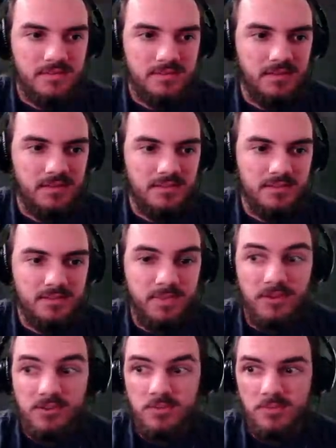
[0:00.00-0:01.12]
And this is
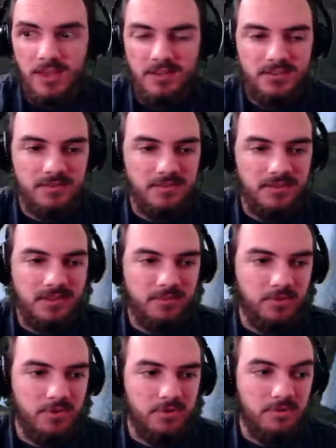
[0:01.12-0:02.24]
polished black stone, in case you're
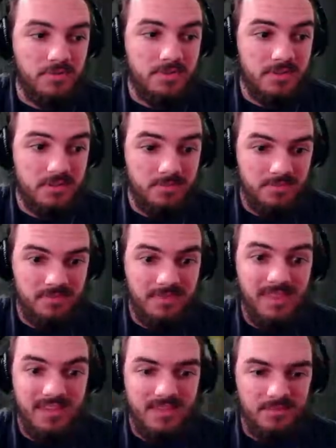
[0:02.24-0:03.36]
wondering what
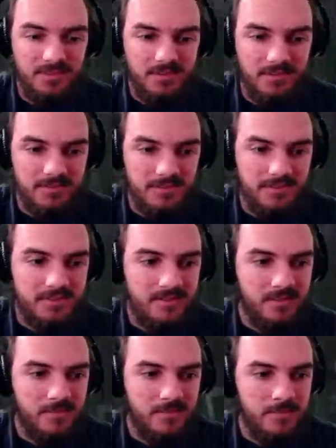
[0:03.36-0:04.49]
this material is.
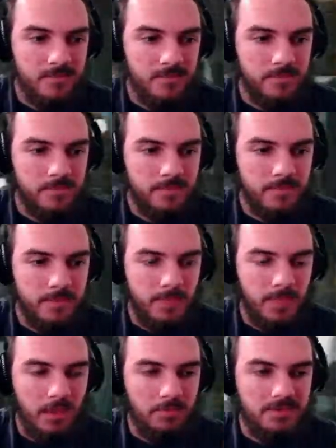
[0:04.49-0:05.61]

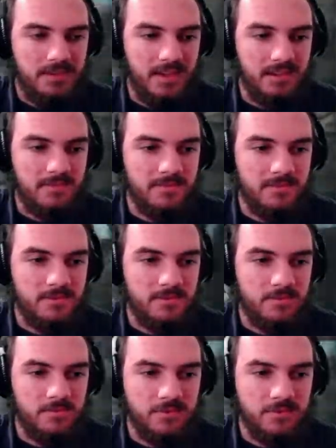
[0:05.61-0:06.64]
I was going to have 2 brewing